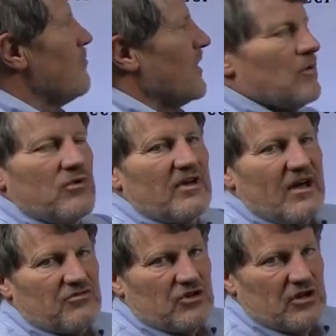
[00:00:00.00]
but we
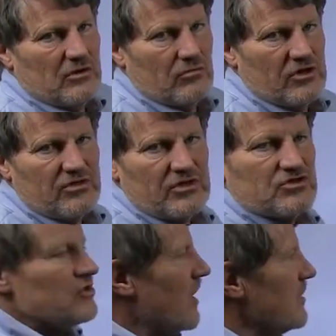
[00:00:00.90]
have to deal with
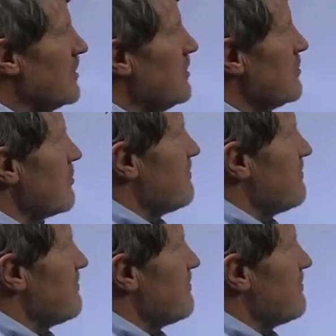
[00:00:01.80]
this nonlinear